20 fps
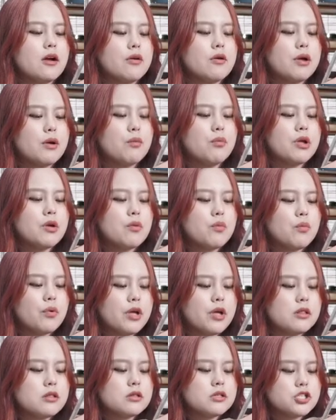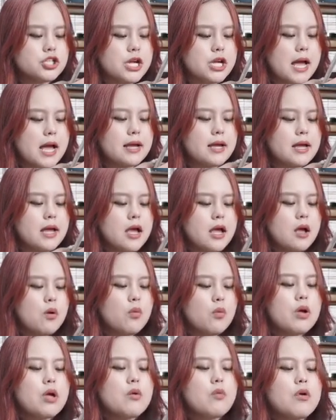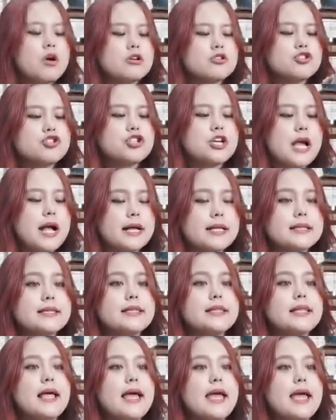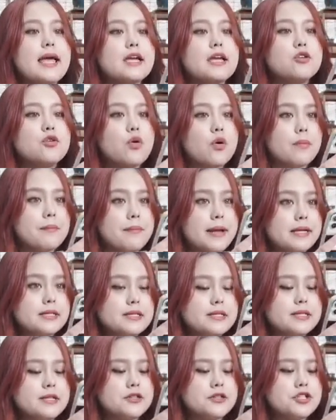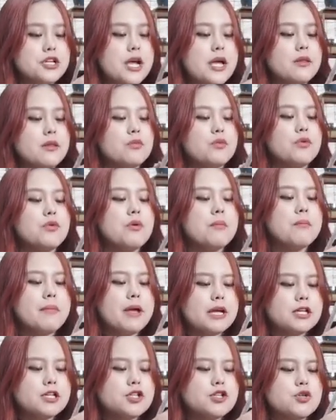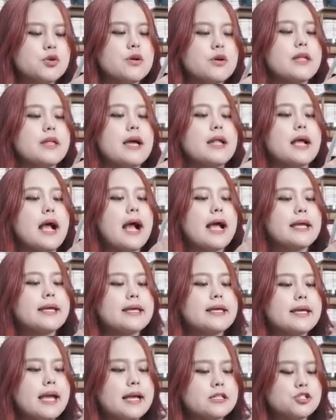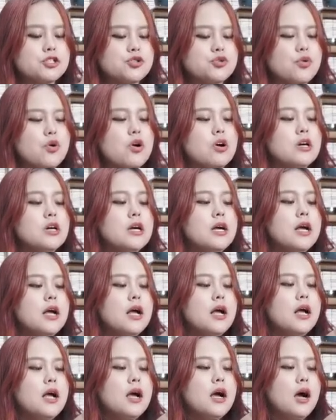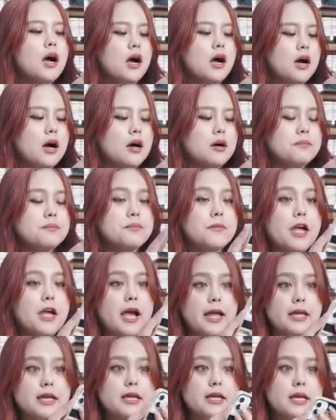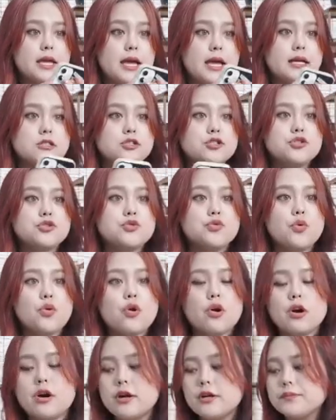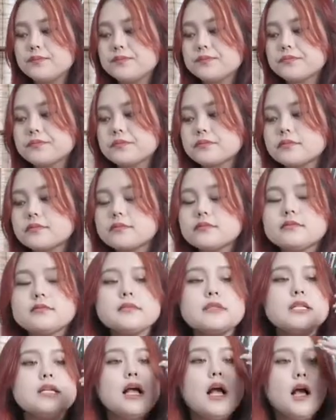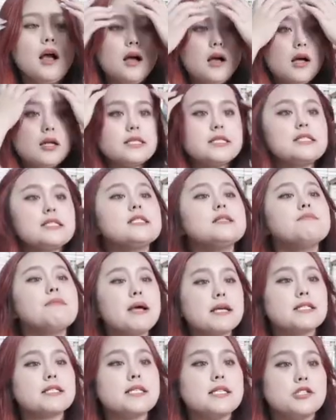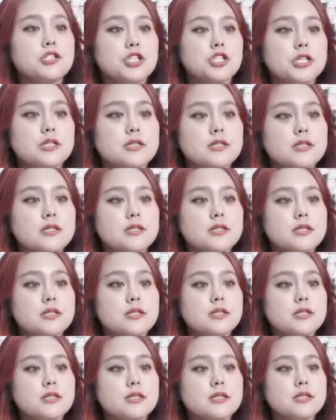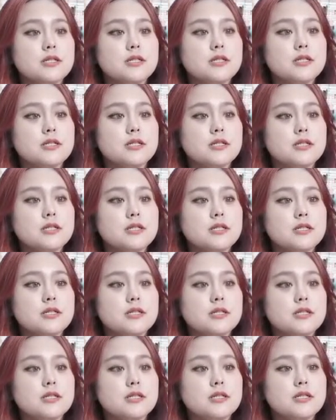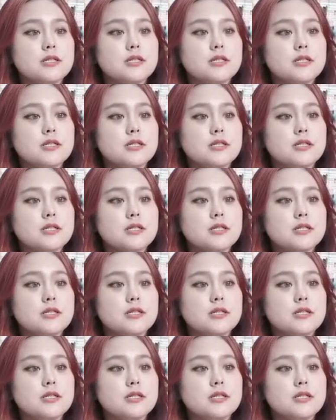Okay, we will check. We will check like your message and we will make sure that I get your, um, I get your uh, messages. I get your message. So that would be